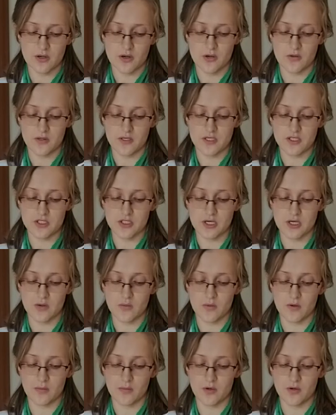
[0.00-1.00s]
to all these
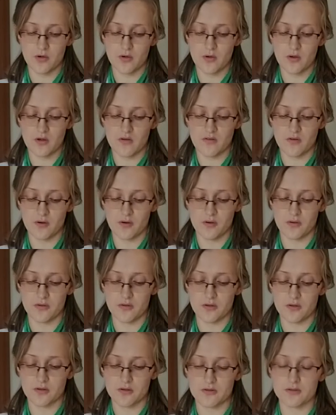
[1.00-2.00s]
young women who have
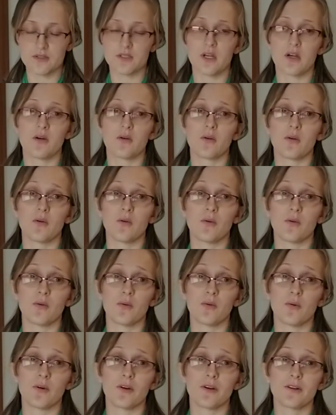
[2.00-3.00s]
earned the Girl Scout Gold
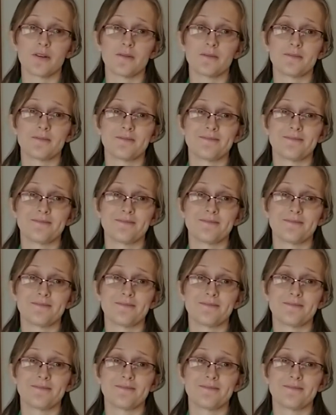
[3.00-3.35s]
Award.